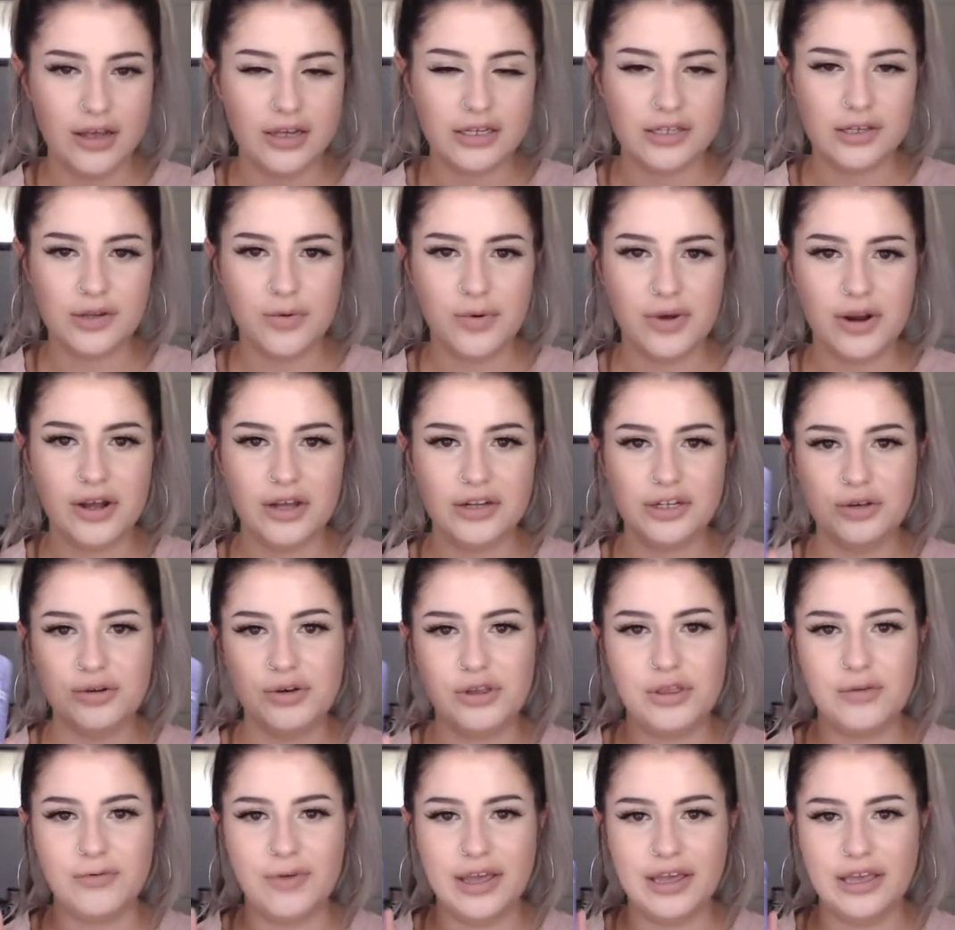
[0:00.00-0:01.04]
So what I'll do with
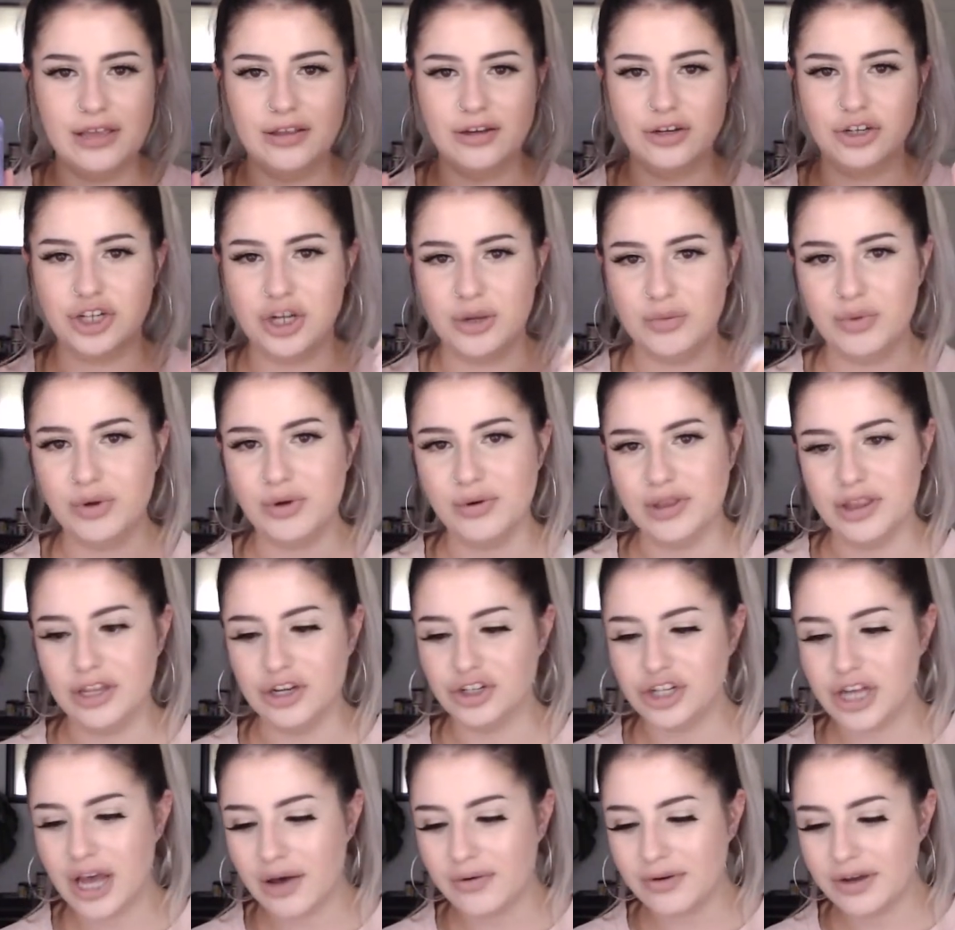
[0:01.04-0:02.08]
the regular shampoo in the
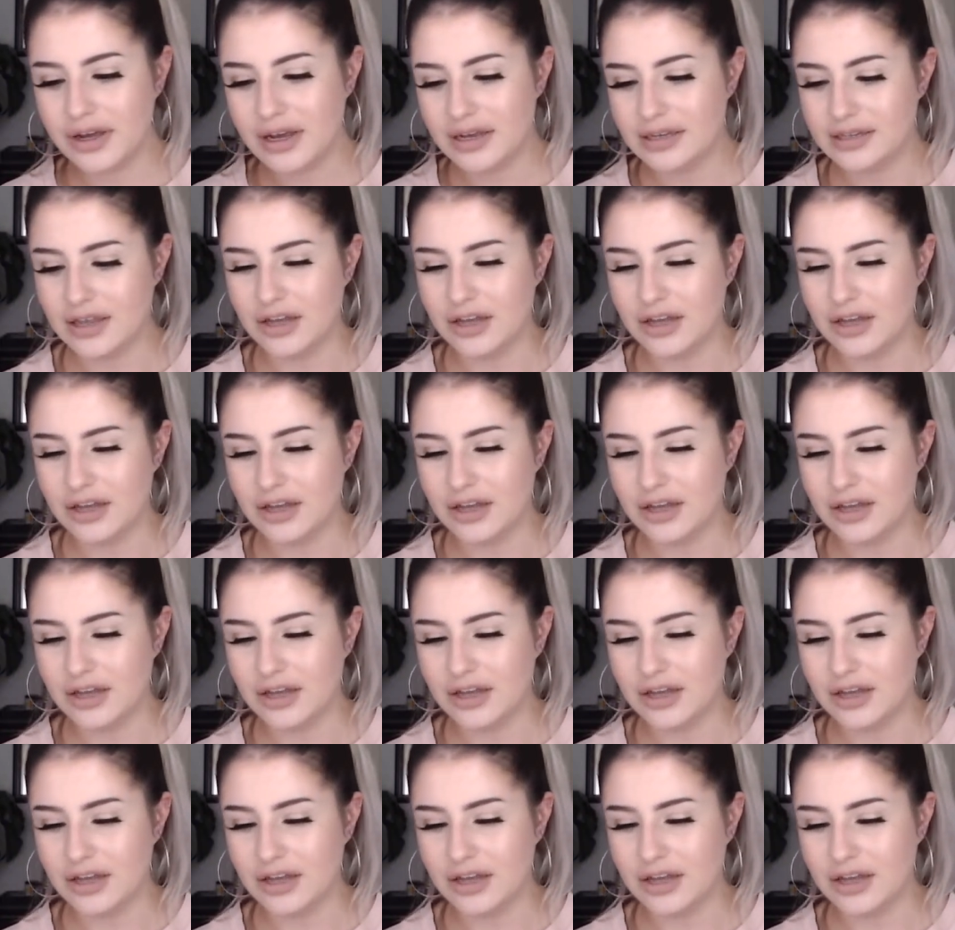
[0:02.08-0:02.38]
shower is